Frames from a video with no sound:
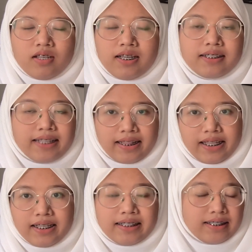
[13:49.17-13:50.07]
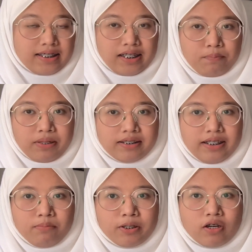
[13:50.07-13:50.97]
aesthetically
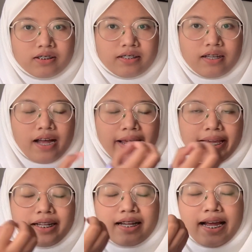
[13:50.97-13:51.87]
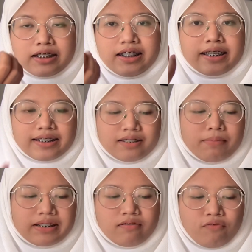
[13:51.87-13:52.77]
pleasing because I can actually
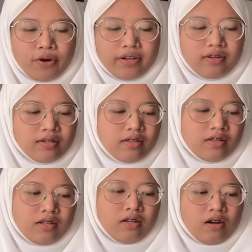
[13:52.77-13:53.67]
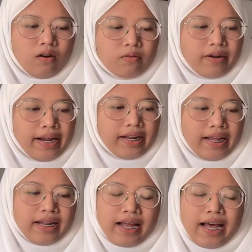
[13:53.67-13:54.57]
customize the font. Alright,
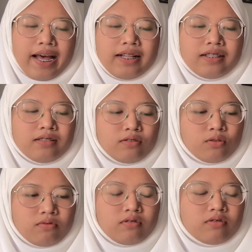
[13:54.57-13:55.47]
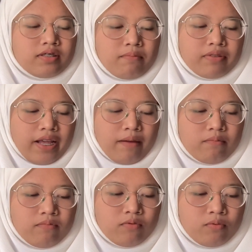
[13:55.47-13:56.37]
and I'll take some
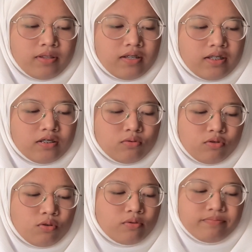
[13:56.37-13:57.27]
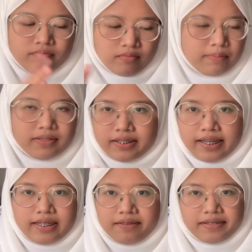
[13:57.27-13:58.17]
time within this studio because
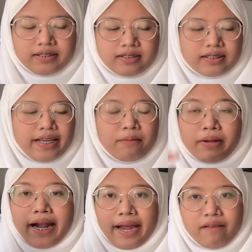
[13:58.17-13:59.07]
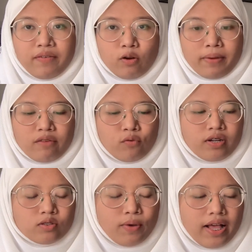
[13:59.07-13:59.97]
I didn't register yet, but I have it on my phone
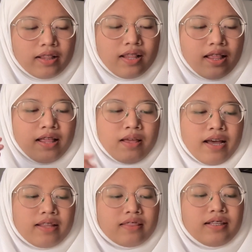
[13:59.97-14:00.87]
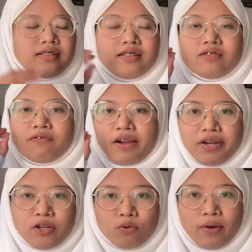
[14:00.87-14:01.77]
as well. This is
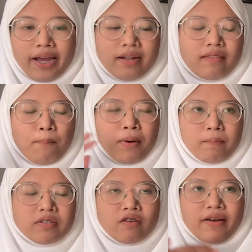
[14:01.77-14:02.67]
very new, and the purpose of